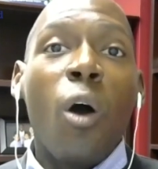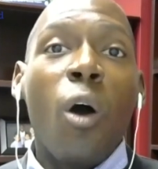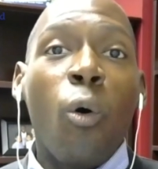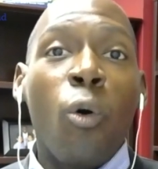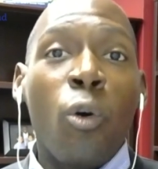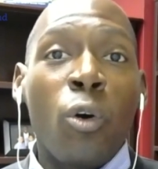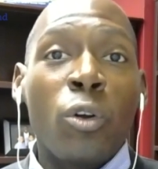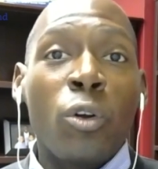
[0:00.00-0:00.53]

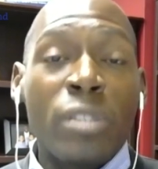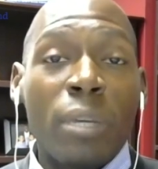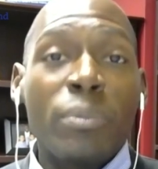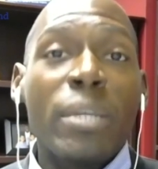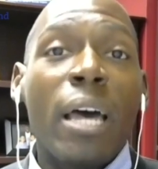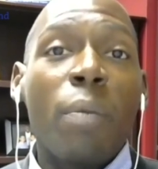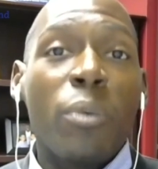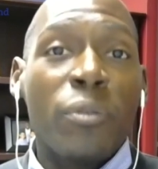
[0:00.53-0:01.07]
or some
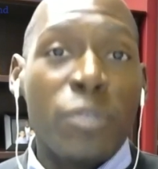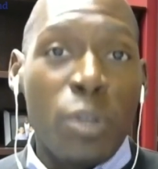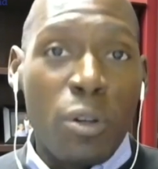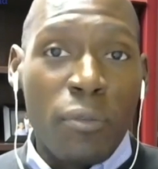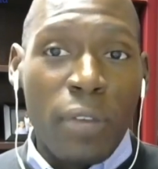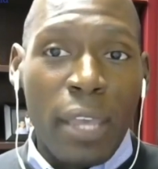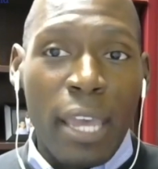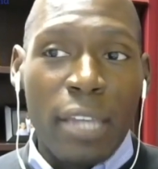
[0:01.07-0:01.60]
type of
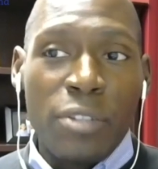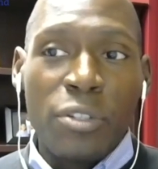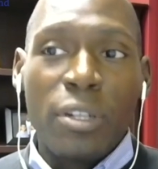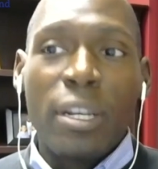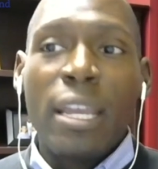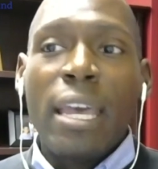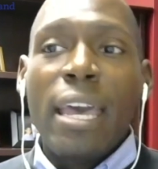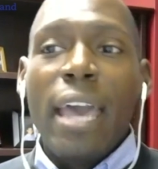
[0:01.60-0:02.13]
certification.